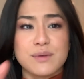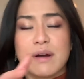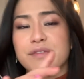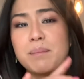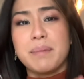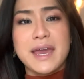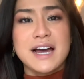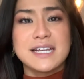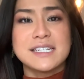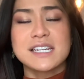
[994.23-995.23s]
You have the
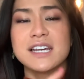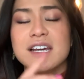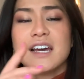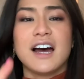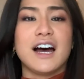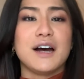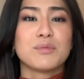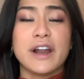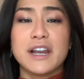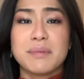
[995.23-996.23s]
band
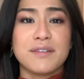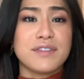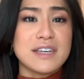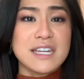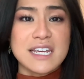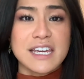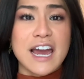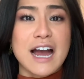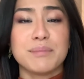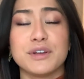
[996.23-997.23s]
right above the
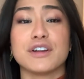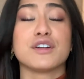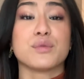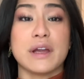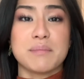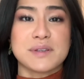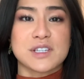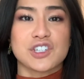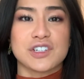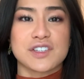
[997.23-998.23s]
kneecap. You're in a great
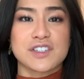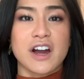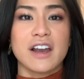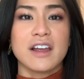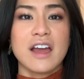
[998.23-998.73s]
position to start.